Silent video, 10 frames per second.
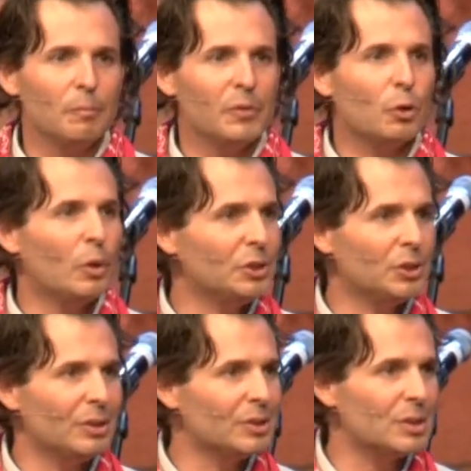the
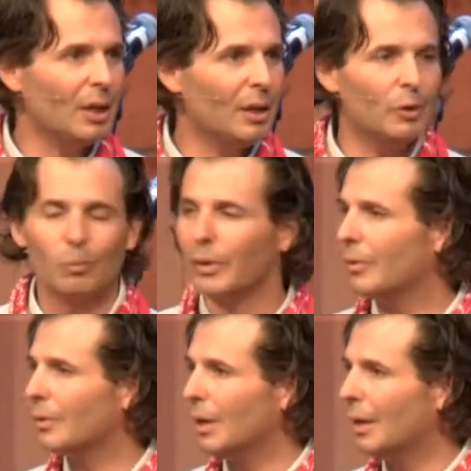question is not
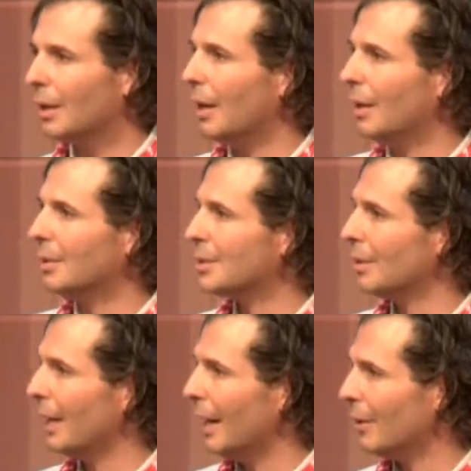whether or not God is
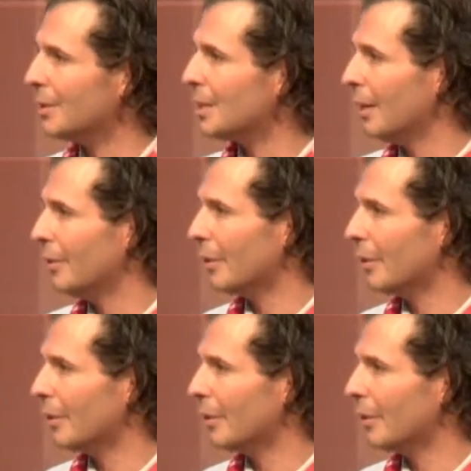on our side.